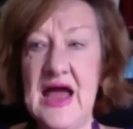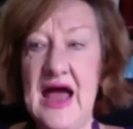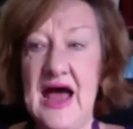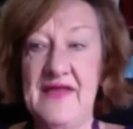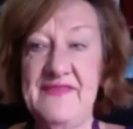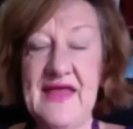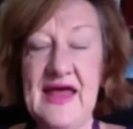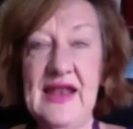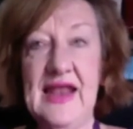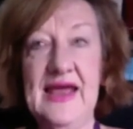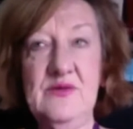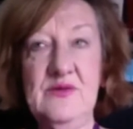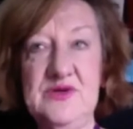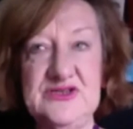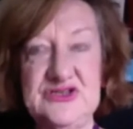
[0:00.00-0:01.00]
And that
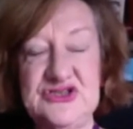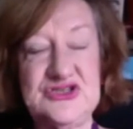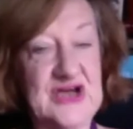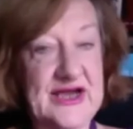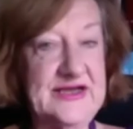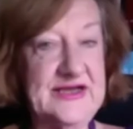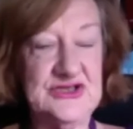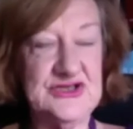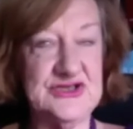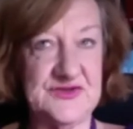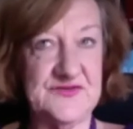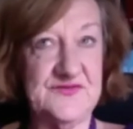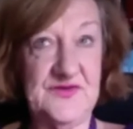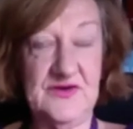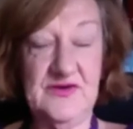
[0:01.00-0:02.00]
language changes
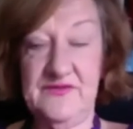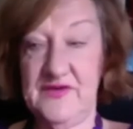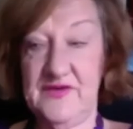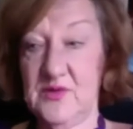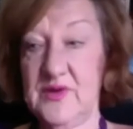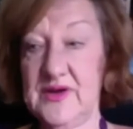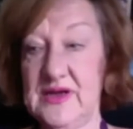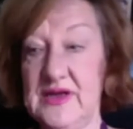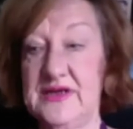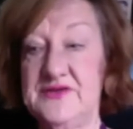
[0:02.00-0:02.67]
very, very quickly.